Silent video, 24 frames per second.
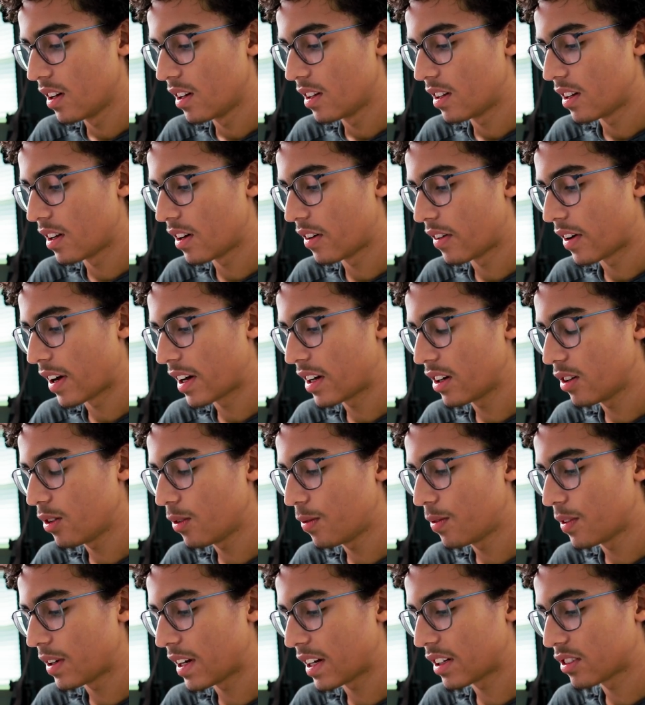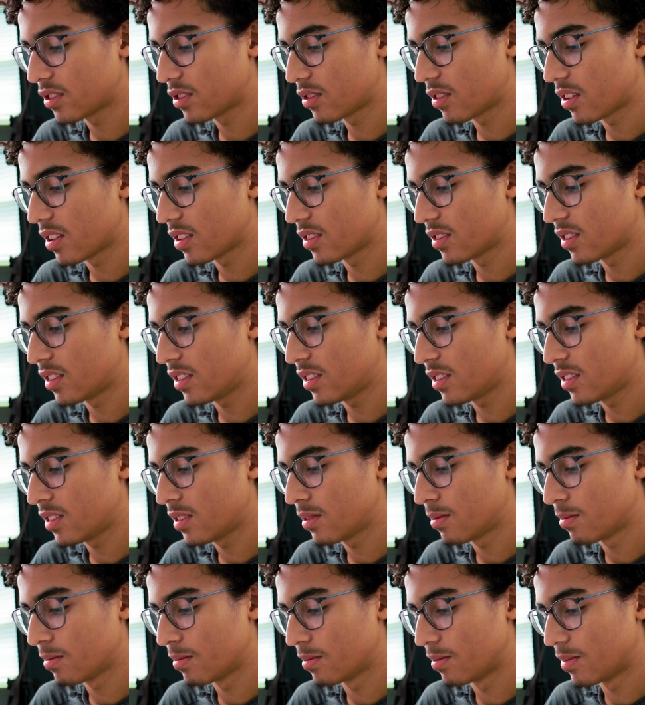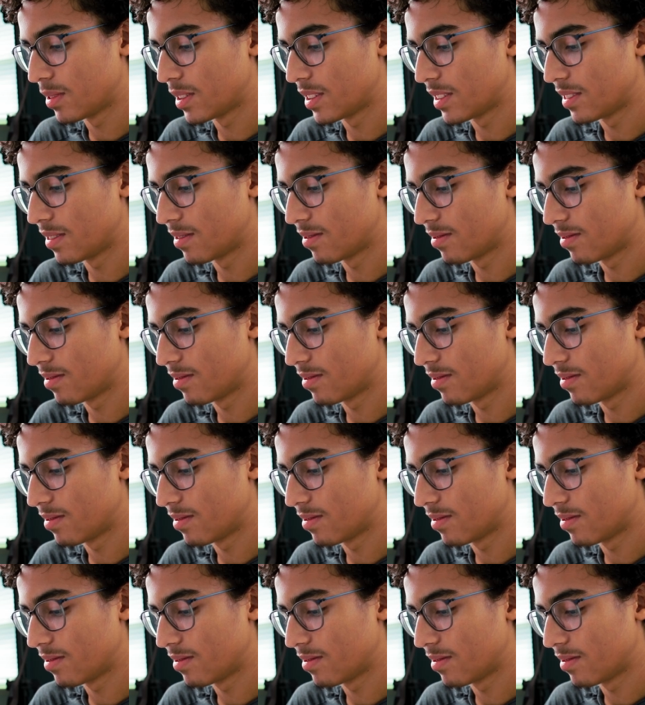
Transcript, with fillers: Now I can go for X cross here, but